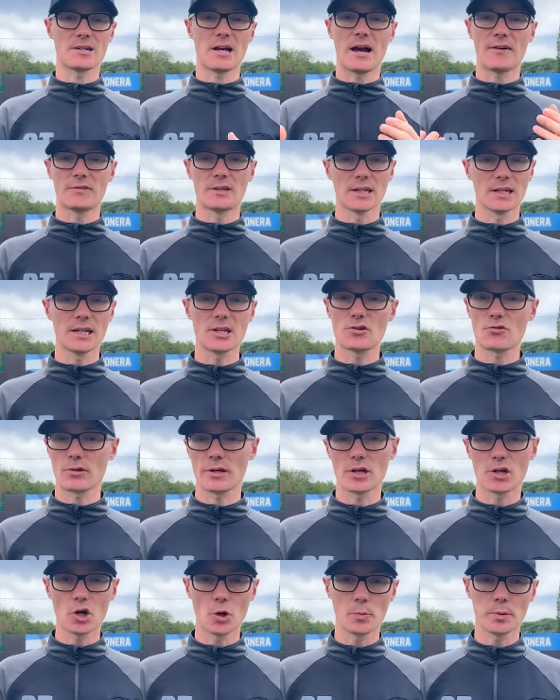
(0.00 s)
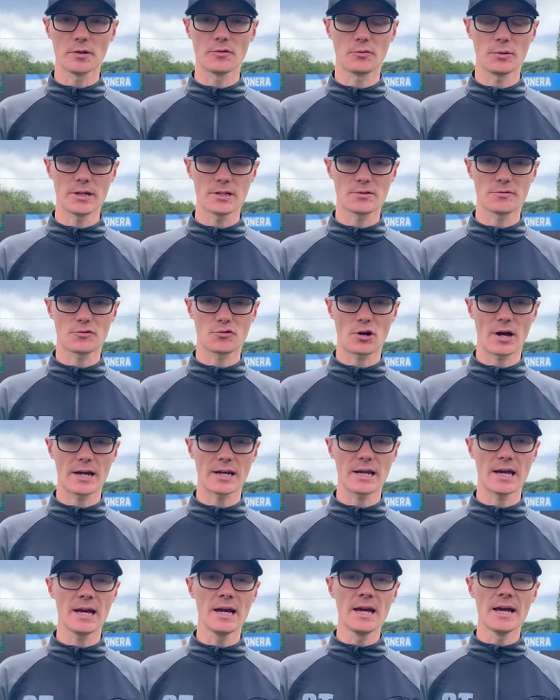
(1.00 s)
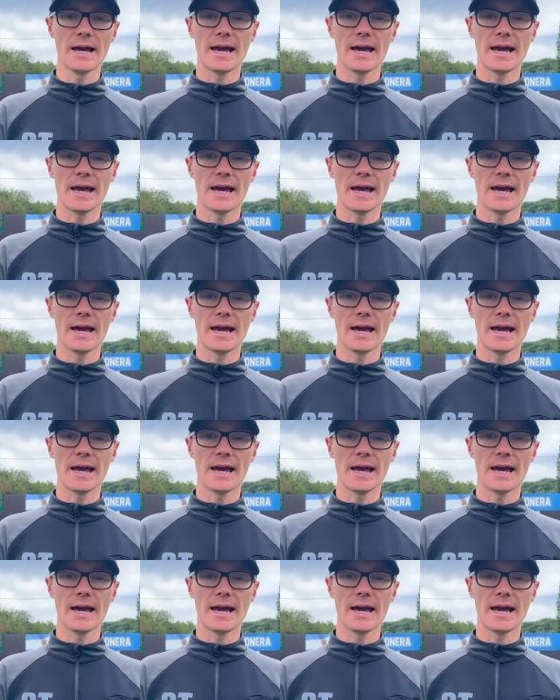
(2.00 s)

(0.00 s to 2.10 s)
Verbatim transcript: after literally a couple of weeks of trying it.